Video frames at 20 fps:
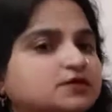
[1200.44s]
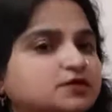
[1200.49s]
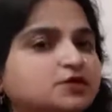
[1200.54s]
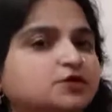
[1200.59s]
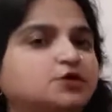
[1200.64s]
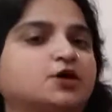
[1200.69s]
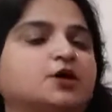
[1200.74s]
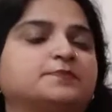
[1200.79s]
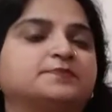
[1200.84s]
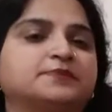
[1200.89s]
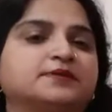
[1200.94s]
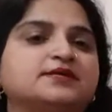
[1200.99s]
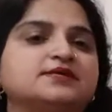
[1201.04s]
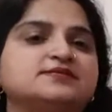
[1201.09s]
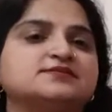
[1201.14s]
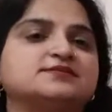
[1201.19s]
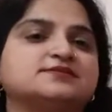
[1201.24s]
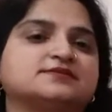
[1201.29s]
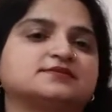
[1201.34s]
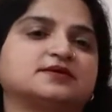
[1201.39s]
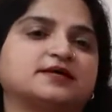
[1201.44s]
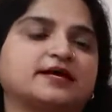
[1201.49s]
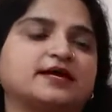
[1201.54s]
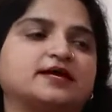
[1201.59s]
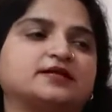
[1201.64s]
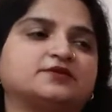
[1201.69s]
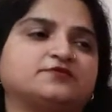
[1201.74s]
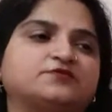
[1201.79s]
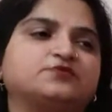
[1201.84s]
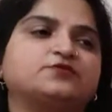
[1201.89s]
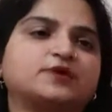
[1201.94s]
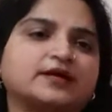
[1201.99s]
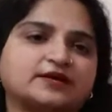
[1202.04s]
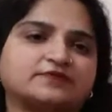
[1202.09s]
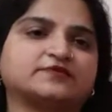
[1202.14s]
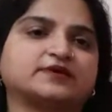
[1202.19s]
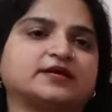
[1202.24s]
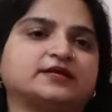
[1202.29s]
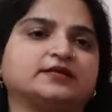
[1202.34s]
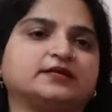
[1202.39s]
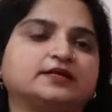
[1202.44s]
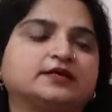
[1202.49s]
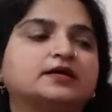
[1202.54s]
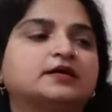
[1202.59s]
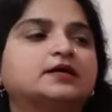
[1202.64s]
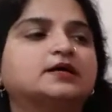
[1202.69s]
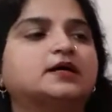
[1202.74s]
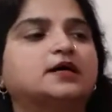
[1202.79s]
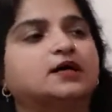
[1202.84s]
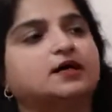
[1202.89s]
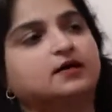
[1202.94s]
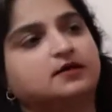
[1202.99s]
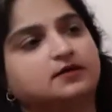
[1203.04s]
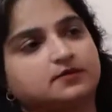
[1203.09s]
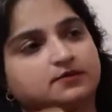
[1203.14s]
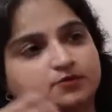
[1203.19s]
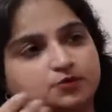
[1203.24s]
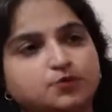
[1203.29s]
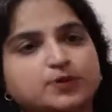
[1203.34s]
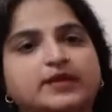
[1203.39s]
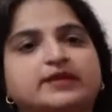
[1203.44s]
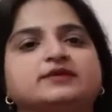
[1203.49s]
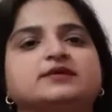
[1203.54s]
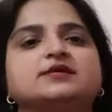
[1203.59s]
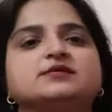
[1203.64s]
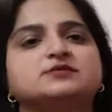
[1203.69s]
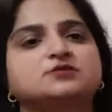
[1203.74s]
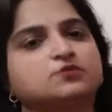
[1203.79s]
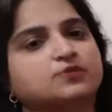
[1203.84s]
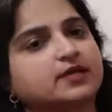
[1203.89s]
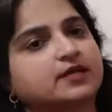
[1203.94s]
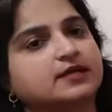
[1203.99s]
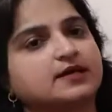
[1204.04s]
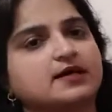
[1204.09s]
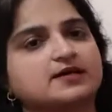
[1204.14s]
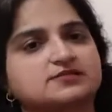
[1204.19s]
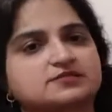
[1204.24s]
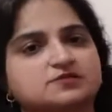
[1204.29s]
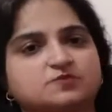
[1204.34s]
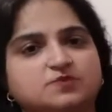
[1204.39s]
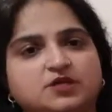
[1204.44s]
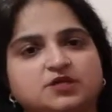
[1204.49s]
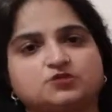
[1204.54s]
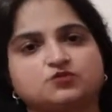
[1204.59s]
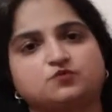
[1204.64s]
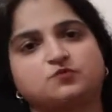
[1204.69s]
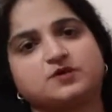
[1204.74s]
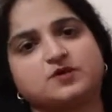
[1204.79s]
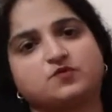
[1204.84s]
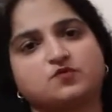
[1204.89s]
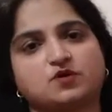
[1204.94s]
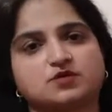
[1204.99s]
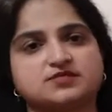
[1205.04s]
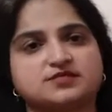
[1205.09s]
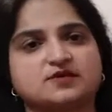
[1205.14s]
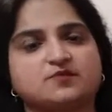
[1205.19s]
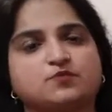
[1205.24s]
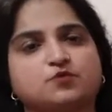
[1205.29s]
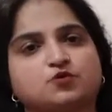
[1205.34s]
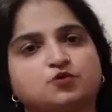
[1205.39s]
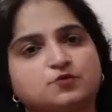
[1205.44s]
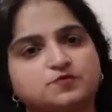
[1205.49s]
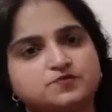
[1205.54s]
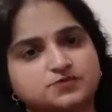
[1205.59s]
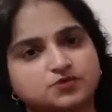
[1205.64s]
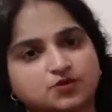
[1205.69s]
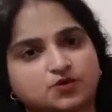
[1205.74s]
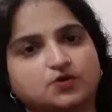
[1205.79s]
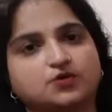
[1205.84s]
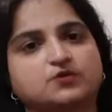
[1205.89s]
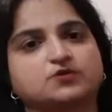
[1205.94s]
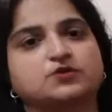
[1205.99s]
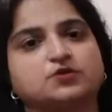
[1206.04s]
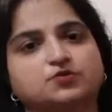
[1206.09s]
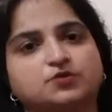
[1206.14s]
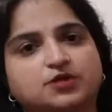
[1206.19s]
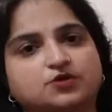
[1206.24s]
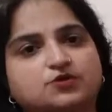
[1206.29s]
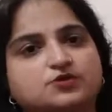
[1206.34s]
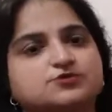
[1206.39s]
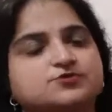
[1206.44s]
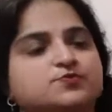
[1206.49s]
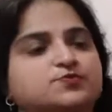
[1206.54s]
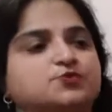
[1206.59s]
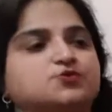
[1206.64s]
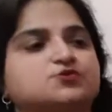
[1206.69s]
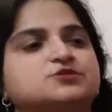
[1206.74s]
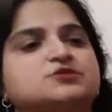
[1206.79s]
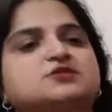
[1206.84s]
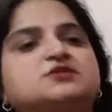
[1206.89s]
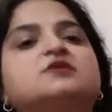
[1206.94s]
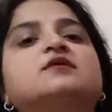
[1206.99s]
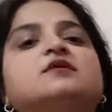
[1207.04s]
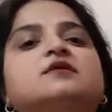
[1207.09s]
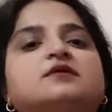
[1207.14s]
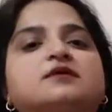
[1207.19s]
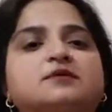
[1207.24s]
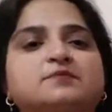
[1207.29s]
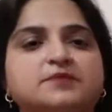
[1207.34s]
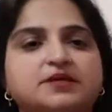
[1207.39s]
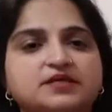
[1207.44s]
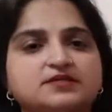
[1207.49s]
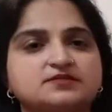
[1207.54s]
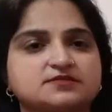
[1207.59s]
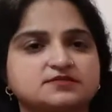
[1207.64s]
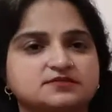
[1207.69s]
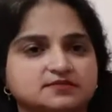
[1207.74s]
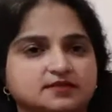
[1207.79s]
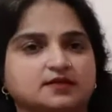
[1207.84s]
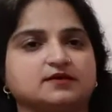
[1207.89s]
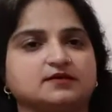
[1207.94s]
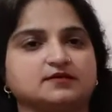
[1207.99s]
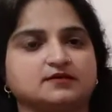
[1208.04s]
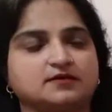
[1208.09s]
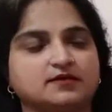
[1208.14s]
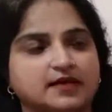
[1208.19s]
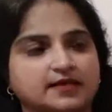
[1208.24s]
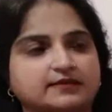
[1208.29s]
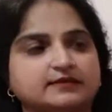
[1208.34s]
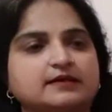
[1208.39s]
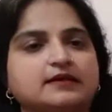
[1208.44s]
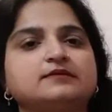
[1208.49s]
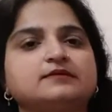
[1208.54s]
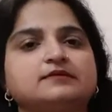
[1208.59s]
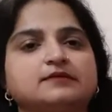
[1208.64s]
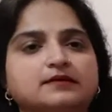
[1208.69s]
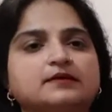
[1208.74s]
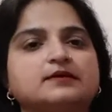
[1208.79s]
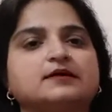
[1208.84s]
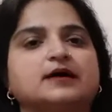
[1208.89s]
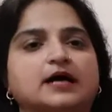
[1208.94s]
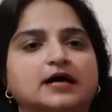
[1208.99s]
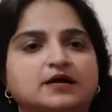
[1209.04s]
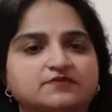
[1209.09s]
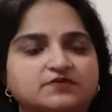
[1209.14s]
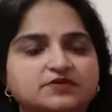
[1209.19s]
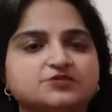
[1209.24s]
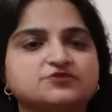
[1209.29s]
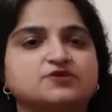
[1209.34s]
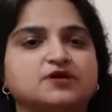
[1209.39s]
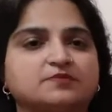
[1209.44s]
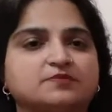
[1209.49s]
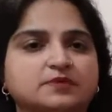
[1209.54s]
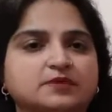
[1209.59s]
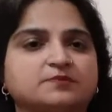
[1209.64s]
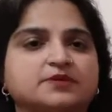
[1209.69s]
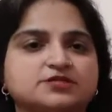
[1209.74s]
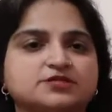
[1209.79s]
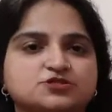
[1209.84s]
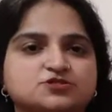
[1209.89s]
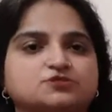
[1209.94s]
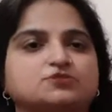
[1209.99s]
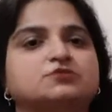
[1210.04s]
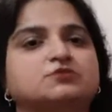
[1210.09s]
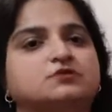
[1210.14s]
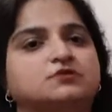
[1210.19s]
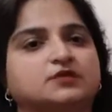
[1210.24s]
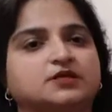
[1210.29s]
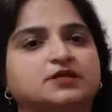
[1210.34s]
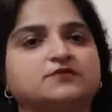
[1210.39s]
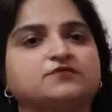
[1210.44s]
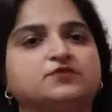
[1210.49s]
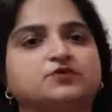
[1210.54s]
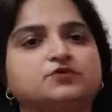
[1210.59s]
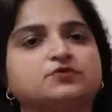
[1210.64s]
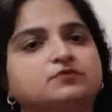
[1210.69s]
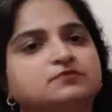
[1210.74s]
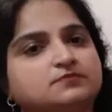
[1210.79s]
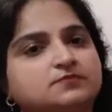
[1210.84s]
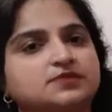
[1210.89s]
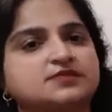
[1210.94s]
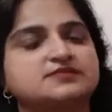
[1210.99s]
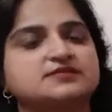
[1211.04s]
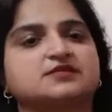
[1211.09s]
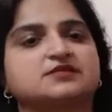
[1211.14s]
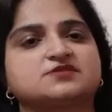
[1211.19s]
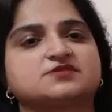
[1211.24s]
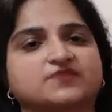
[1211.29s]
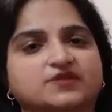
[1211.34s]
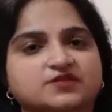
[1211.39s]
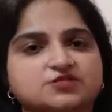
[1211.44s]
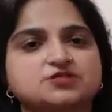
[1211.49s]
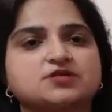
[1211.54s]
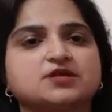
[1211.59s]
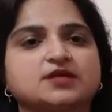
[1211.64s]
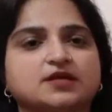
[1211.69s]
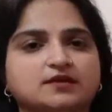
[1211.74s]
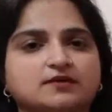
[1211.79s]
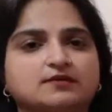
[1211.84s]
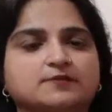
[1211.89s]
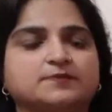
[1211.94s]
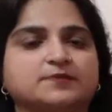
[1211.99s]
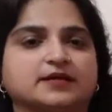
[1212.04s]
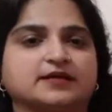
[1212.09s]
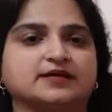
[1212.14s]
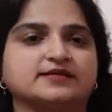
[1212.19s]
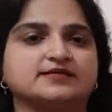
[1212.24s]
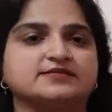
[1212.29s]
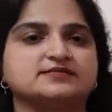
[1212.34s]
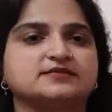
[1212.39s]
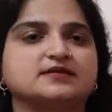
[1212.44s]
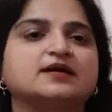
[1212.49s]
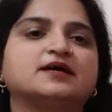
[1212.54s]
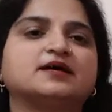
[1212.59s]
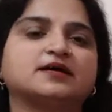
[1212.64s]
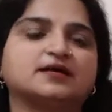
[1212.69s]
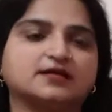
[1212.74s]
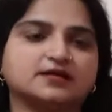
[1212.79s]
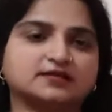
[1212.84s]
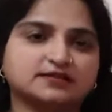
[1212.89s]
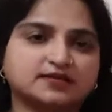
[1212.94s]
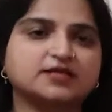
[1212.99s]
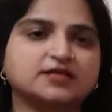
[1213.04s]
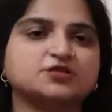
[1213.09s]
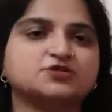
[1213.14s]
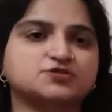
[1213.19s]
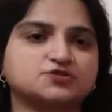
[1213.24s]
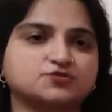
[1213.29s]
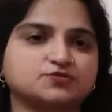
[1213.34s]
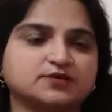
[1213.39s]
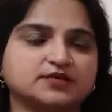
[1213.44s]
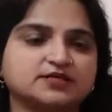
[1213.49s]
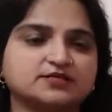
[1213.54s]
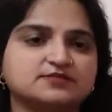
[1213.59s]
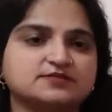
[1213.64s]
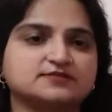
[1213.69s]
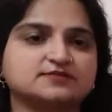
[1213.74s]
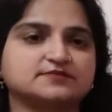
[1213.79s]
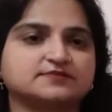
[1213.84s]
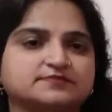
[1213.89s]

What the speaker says: copies, and if you have any queries, you can ask me through my WhatsApp groups, or you can also post the comments here. I will try my best to give you a satisfactory replies. Thank you, students.